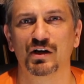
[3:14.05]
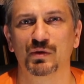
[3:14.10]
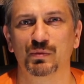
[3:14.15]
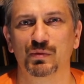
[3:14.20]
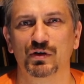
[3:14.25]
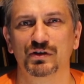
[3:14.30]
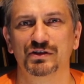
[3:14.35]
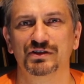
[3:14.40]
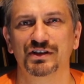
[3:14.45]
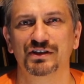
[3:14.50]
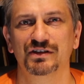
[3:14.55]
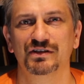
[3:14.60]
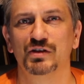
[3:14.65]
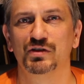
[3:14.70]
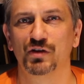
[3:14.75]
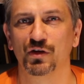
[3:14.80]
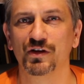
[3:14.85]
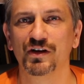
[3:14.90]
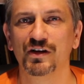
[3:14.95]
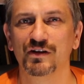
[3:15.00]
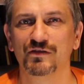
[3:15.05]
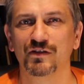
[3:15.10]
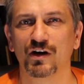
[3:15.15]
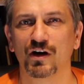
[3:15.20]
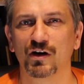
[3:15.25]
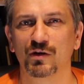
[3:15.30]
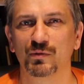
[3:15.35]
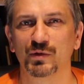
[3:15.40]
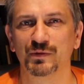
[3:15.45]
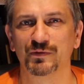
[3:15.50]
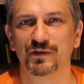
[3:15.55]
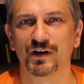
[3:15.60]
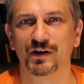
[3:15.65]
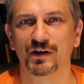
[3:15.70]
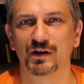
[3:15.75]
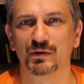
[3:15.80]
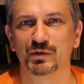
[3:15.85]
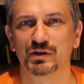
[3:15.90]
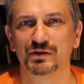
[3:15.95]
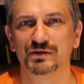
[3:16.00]
a proxy to the environment
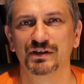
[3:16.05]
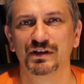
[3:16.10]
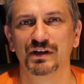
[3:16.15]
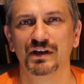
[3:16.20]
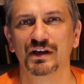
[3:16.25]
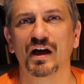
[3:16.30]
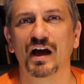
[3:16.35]
variables